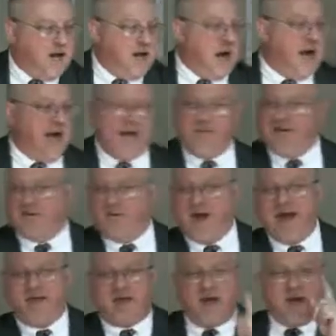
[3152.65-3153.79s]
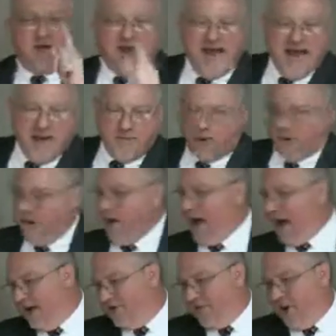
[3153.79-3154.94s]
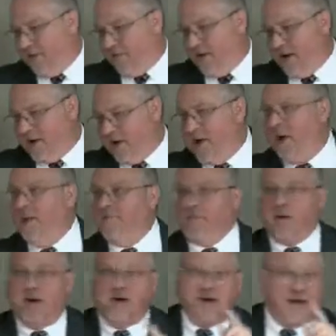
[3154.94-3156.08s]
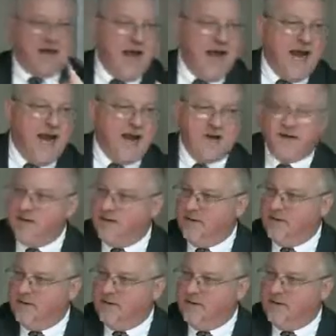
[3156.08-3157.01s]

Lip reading: God had respect unto Abel and his offering. But unto Cain